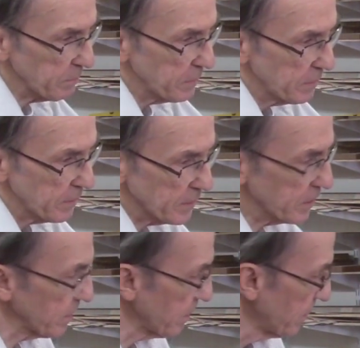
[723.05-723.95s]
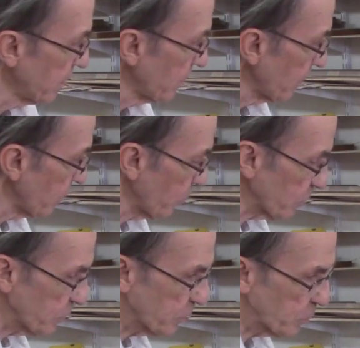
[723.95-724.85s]
It's a
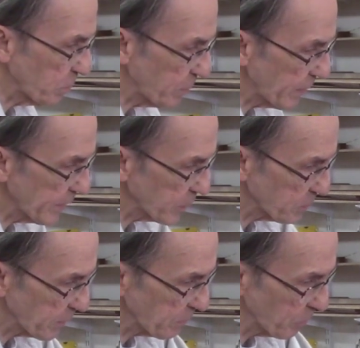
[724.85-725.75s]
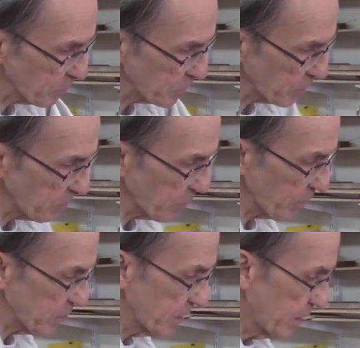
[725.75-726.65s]
coarser tooth blade, I expect more saw
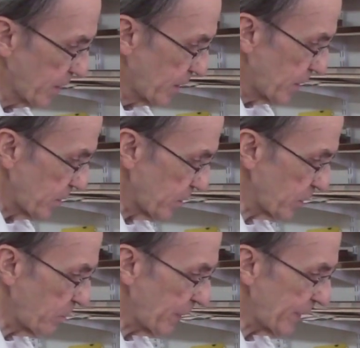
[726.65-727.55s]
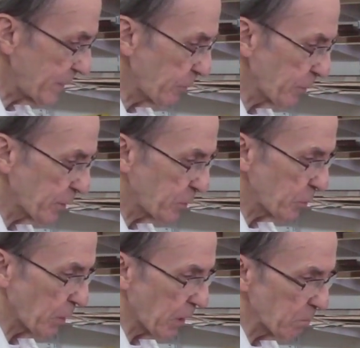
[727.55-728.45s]
marks. So this might have to be run
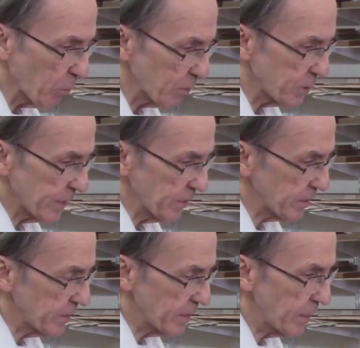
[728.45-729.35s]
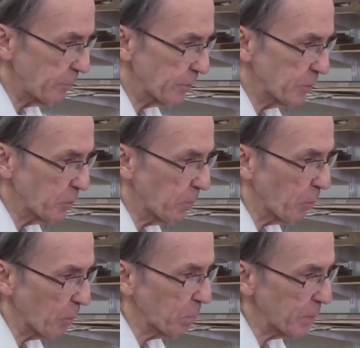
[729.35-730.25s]
through a board sander. Then they'd run through a
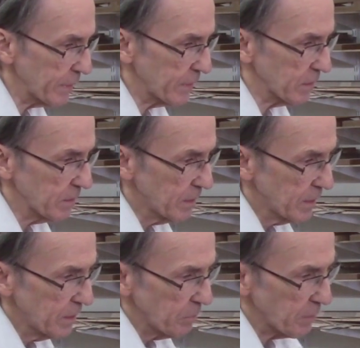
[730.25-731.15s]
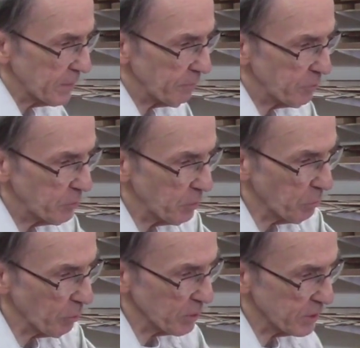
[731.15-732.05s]
board planer, but definitely through a
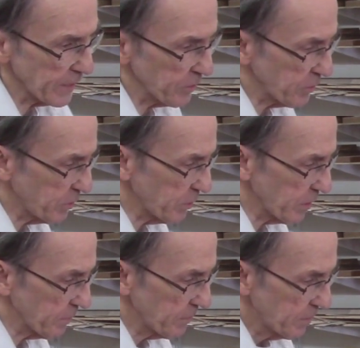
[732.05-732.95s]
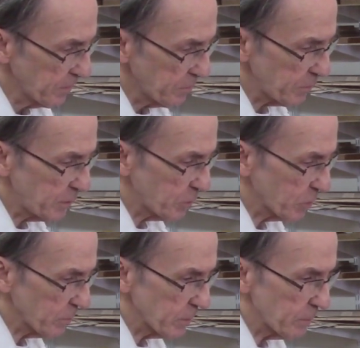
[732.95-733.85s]
board sander to reduce
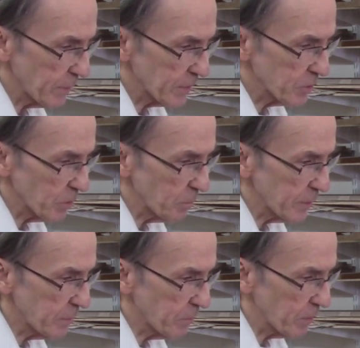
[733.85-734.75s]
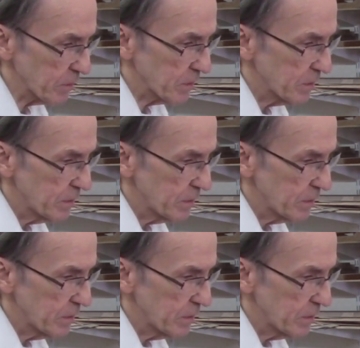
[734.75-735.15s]
some of the bandsaw blade marks.